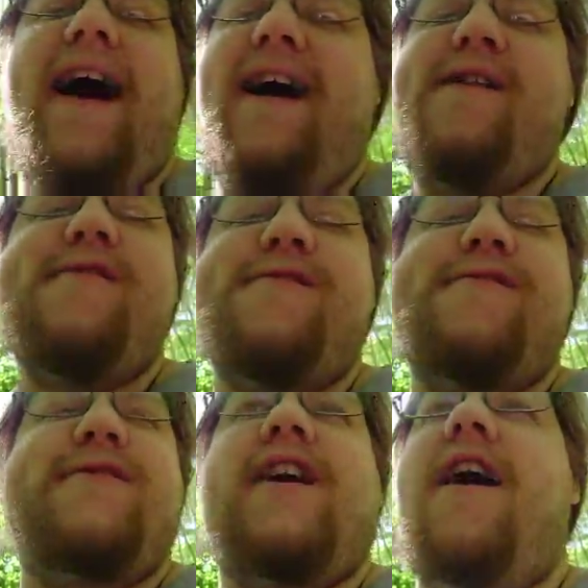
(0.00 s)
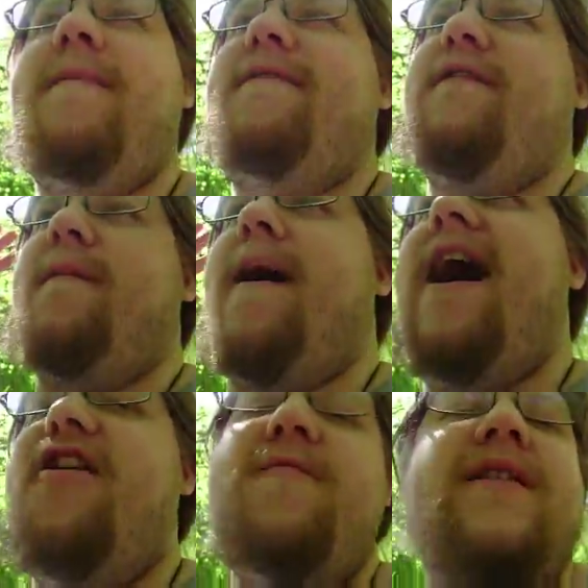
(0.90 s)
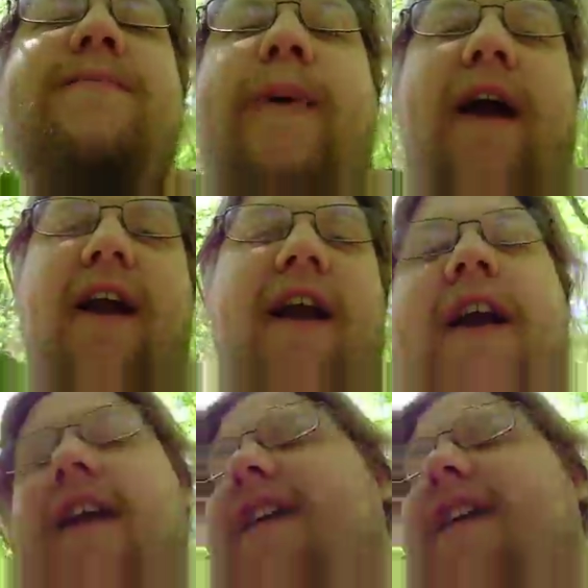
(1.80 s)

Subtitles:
a comment from Iron Myth Purr,